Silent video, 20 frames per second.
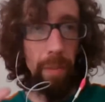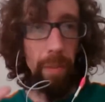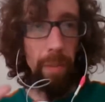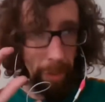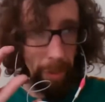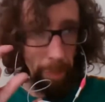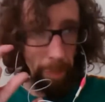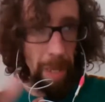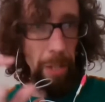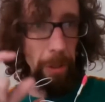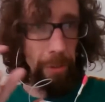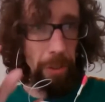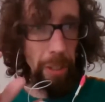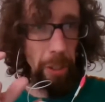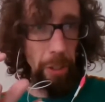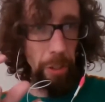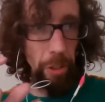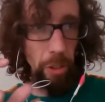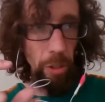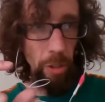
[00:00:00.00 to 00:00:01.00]
the better
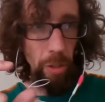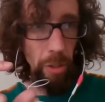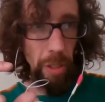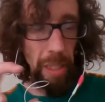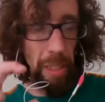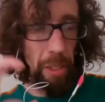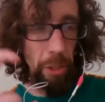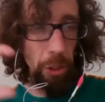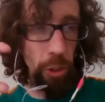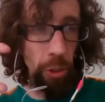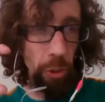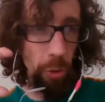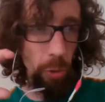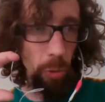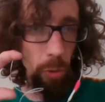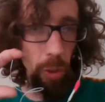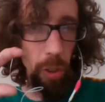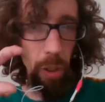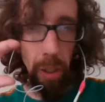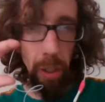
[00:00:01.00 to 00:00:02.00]
thing to do is
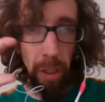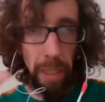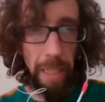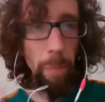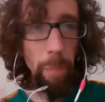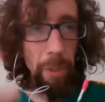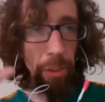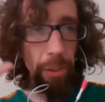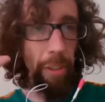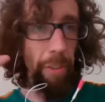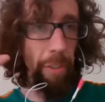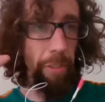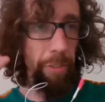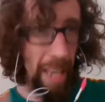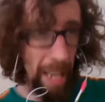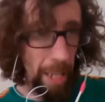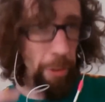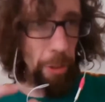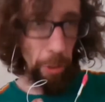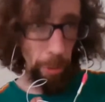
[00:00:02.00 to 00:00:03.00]
to lead with the
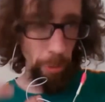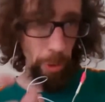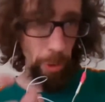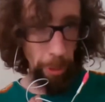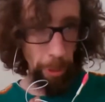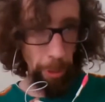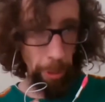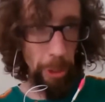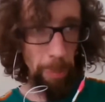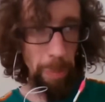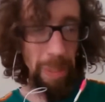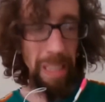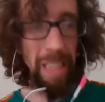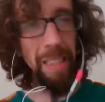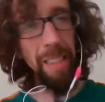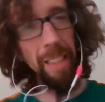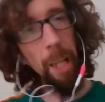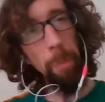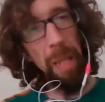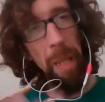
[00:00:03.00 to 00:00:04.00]
values first, because
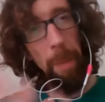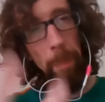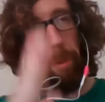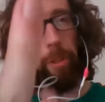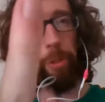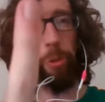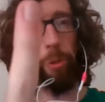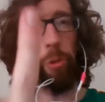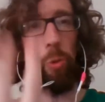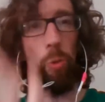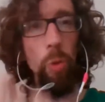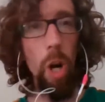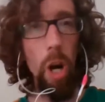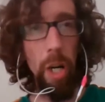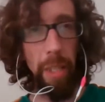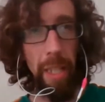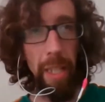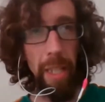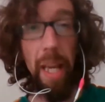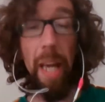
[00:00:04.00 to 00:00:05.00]
then people are drawn
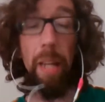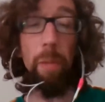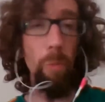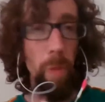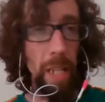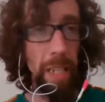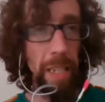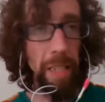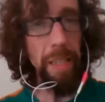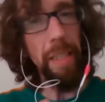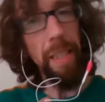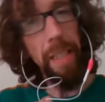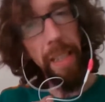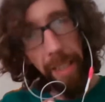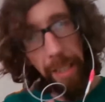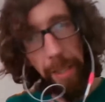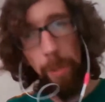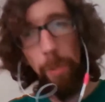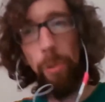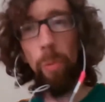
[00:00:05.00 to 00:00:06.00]
in and ready to
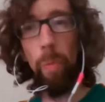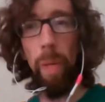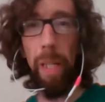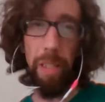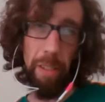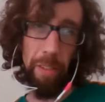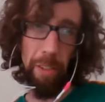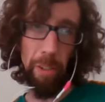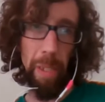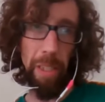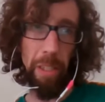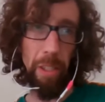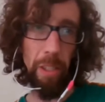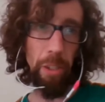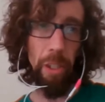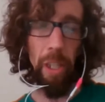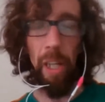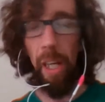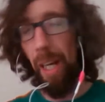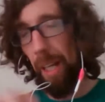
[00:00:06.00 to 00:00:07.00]
hear the rest of your message.
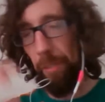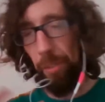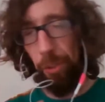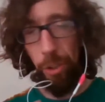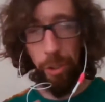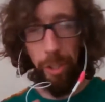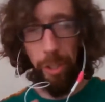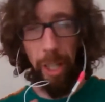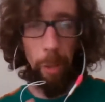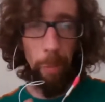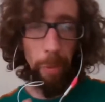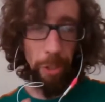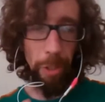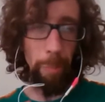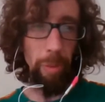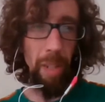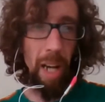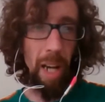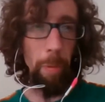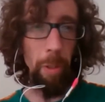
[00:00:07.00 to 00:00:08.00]
If you start with the
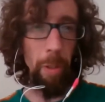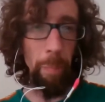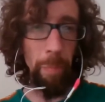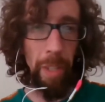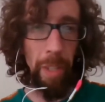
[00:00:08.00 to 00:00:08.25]
problem,